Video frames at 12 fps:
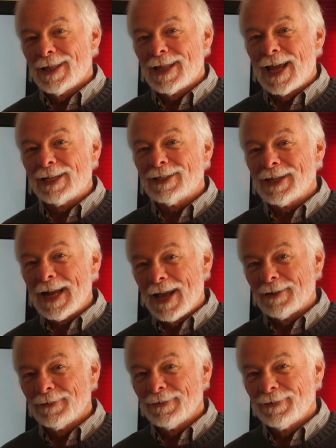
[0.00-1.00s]
Thanks
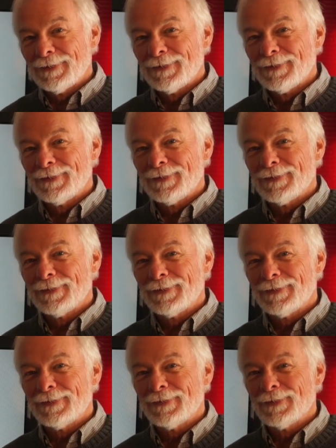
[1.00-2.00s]
again.
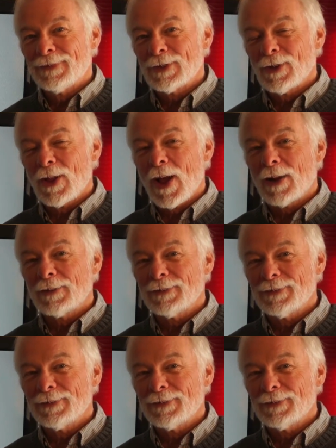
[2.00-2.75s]
So long.